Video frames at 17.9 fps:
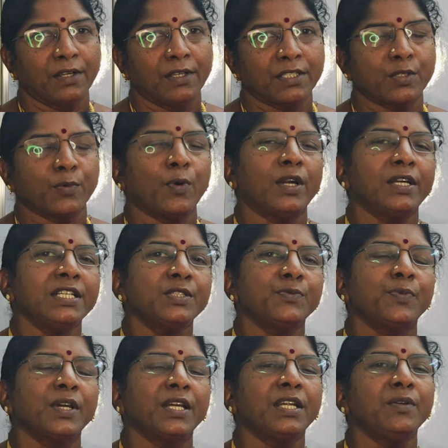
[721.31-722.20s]
So what is
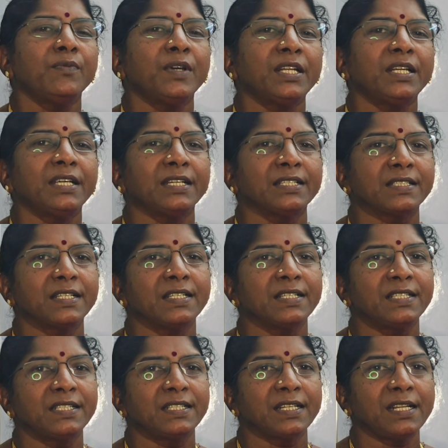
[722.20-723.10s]
very, very
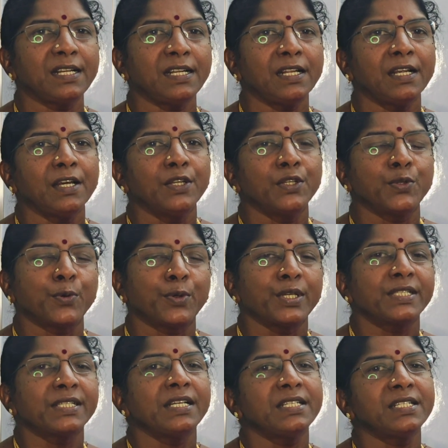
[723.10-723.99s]
essential to
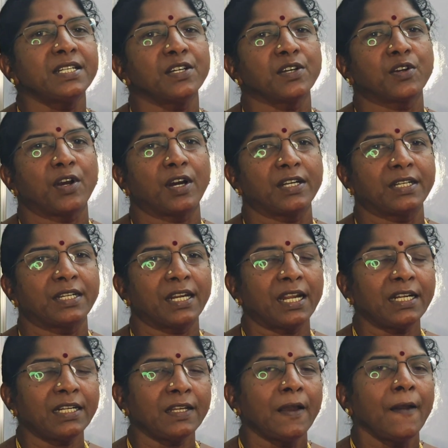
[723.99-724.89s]
result in a
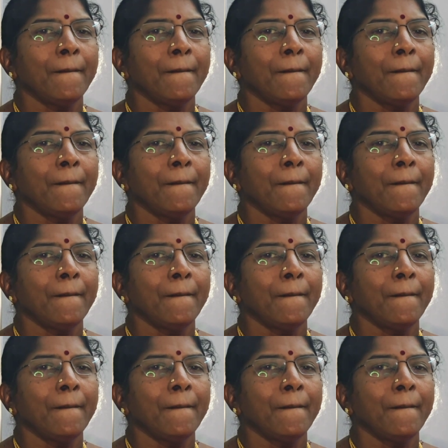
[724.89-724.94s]
contract?